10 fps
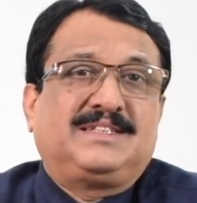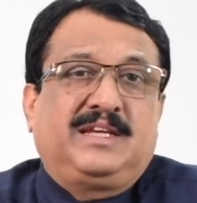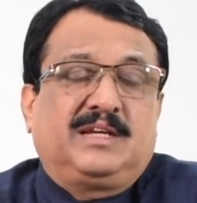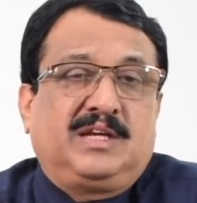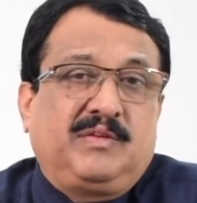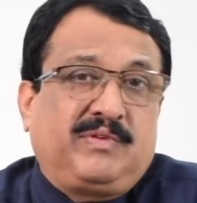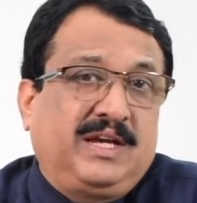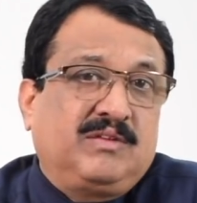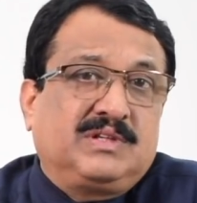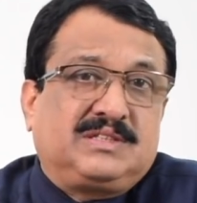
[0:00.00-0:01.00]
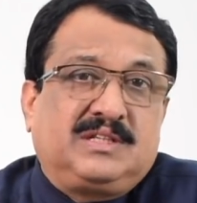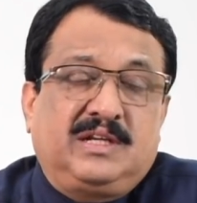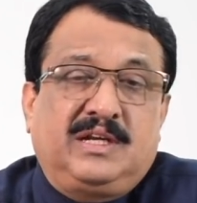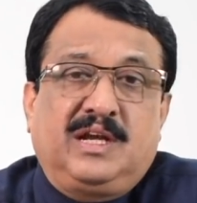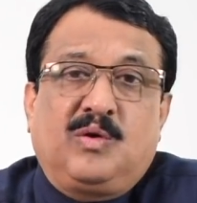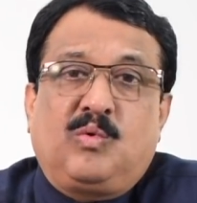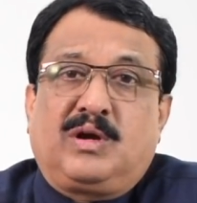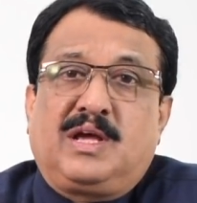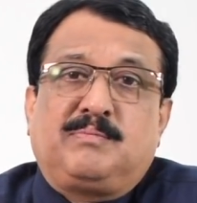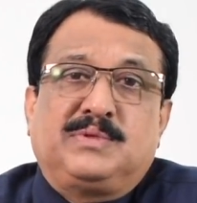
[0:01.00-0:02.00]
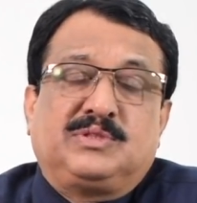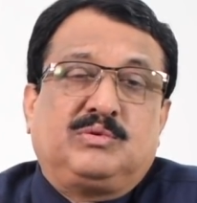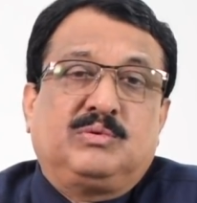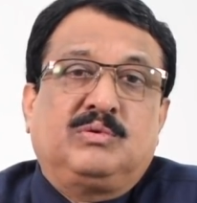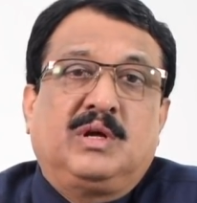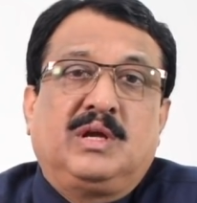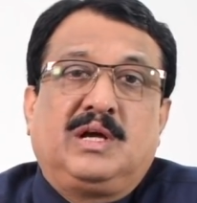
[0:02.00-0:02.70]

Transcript: think, if I invest in India, what happens to